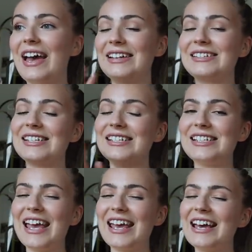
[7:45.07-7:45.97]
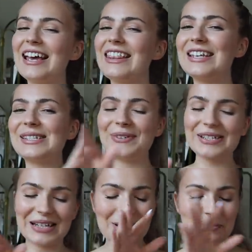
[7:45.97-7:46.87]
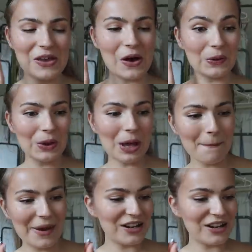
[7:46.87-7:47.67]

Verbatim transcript: And today, this one's gonna be a lot